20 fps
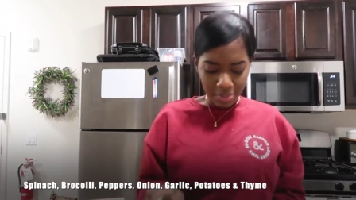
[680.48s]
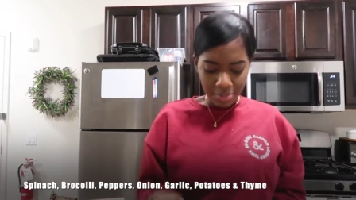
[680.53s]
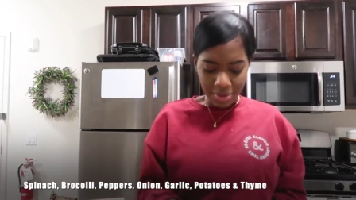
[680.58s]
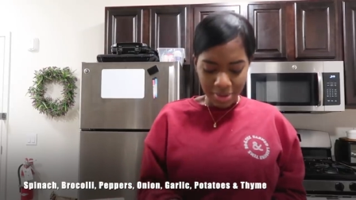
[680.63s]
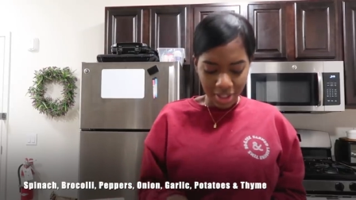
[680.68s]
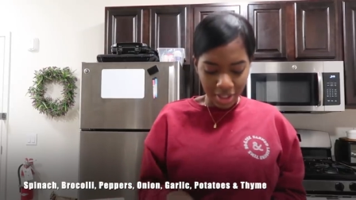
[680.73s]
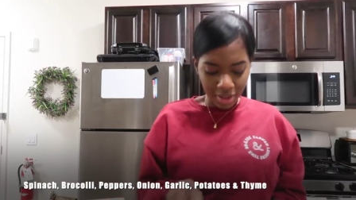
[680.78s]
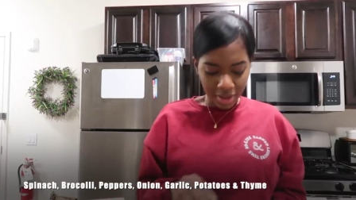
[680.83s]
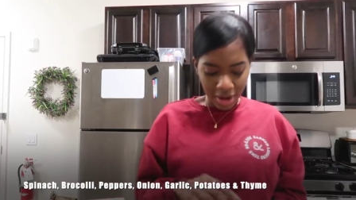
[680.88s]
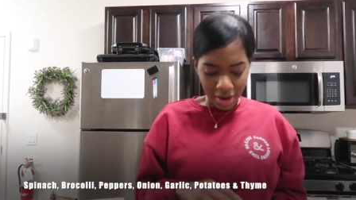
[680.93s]

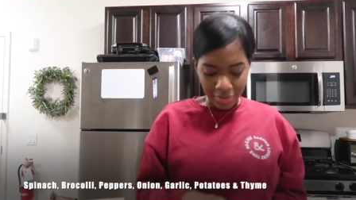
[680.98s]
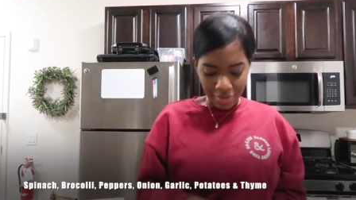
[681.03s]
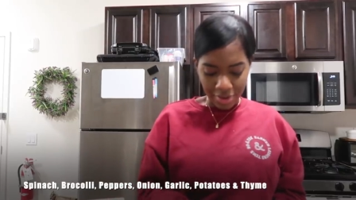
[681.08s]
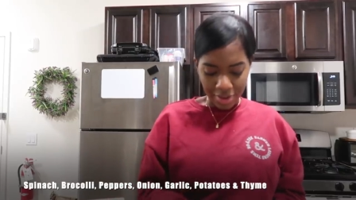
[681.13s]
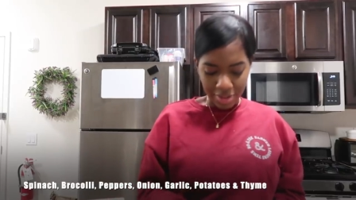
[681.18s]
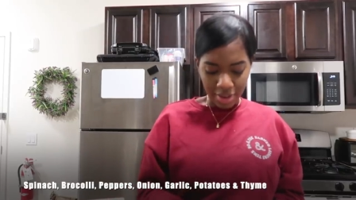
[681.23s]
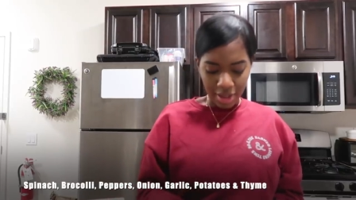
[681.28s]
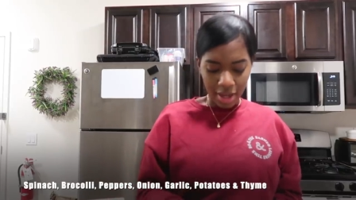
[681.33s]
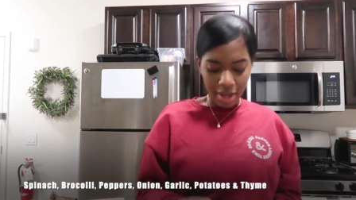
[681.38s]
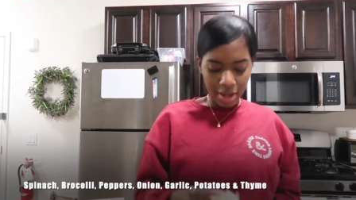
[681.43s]
Put that on
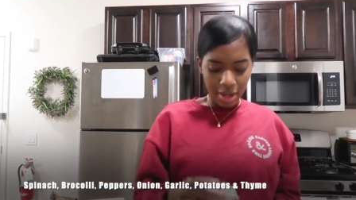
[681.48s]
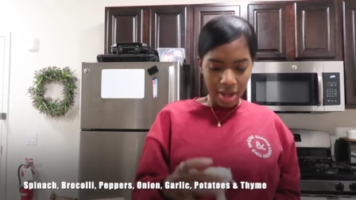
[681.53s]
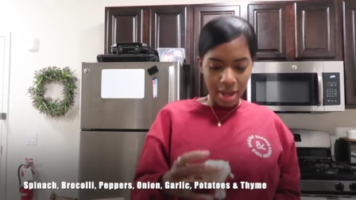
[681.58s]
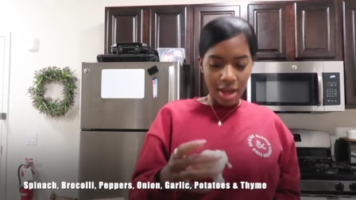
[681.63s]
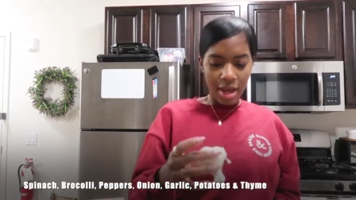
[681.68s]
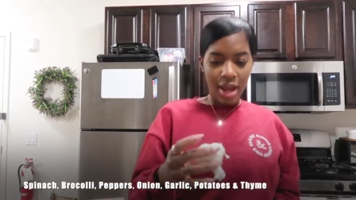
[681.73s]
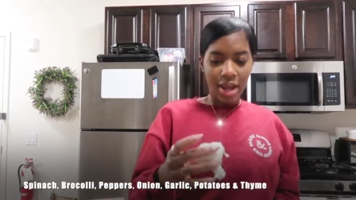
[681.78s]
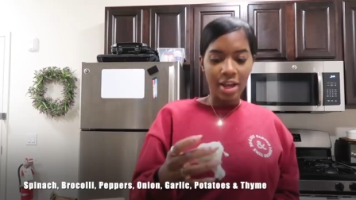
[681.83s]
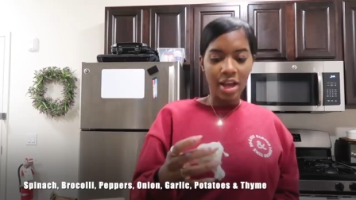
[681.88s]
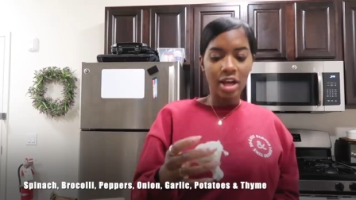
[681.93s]
everything.
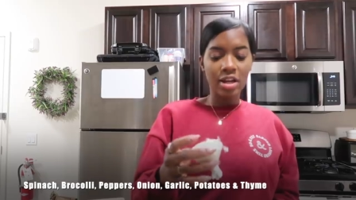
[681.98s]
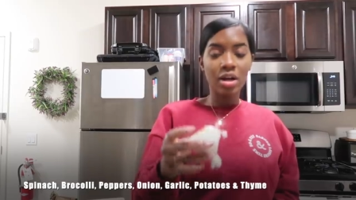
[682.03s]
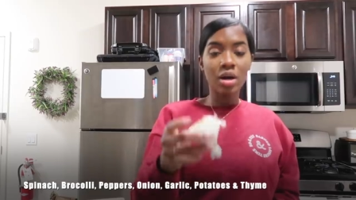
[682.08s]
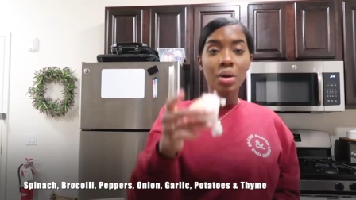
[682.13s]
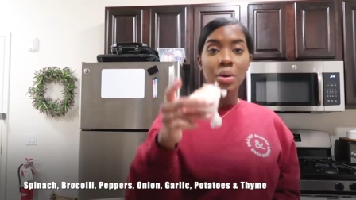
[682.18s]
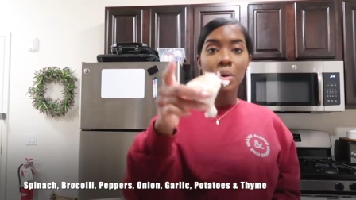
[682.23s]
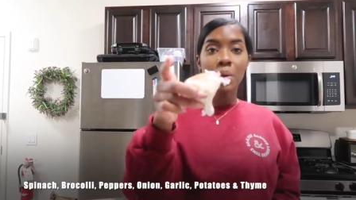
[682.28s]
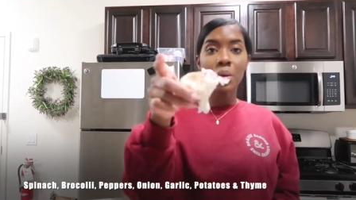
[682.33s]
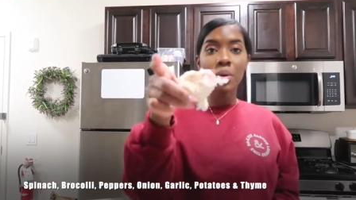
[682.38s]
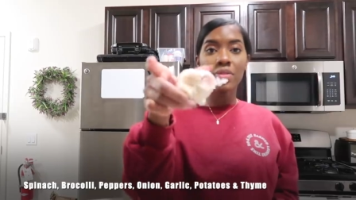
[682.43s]
I got a
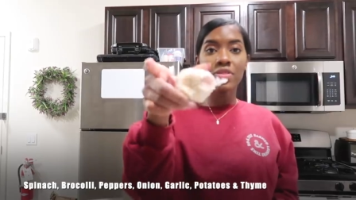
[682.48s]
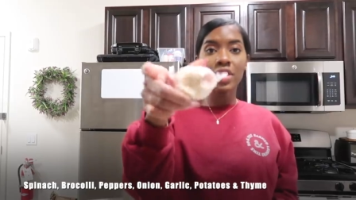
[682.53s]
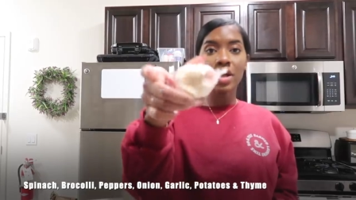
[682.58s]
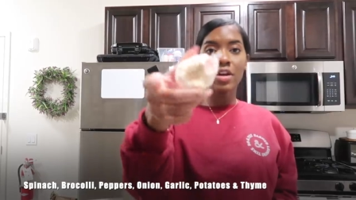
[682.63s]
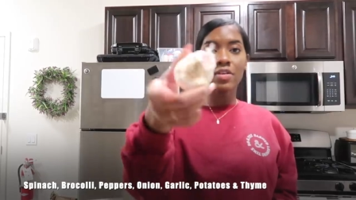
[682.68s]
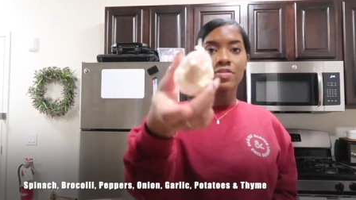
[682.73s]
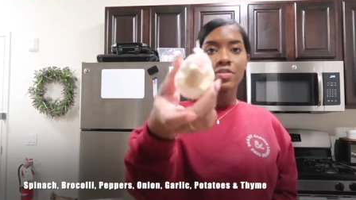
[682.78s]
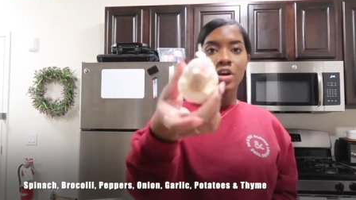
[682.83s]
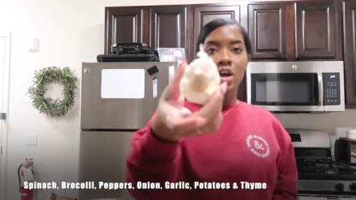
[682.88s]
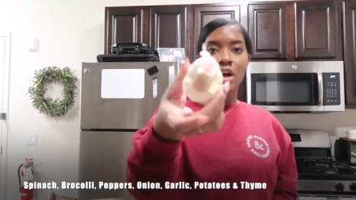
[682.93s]
whole
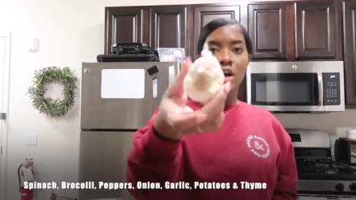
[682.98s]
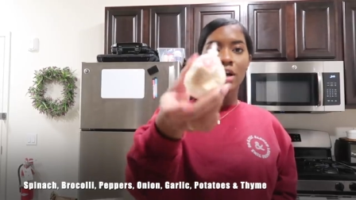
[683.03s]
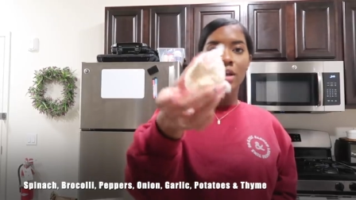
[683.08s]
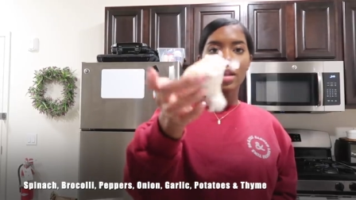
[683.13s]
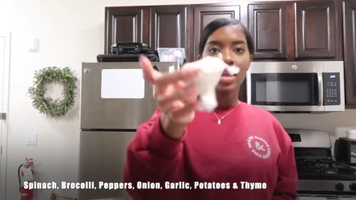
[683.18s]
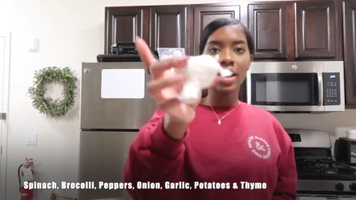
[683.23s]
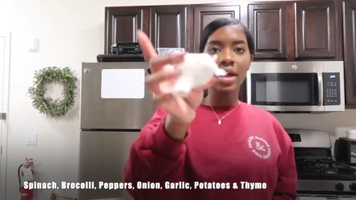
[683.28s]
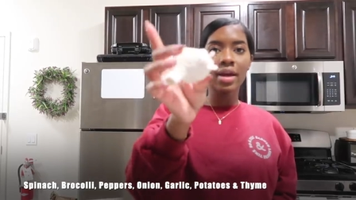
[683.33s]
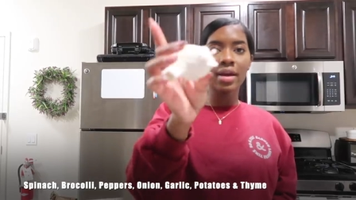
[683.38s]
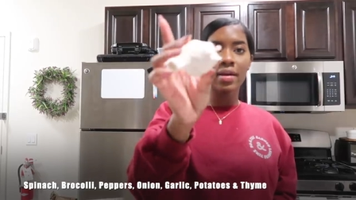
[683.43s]
thing of
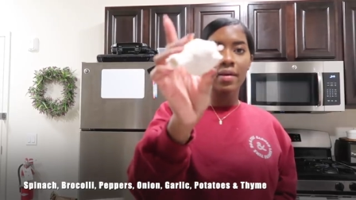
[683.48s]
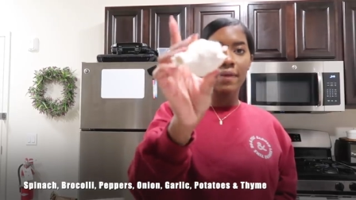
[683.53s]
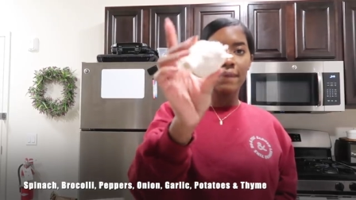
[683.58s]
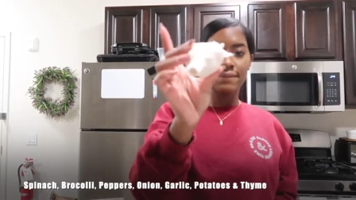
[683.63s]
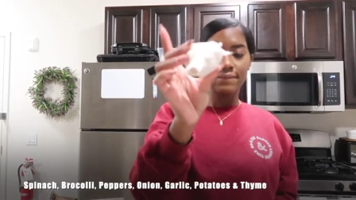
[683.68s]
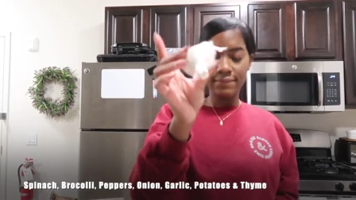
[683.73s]
garlic.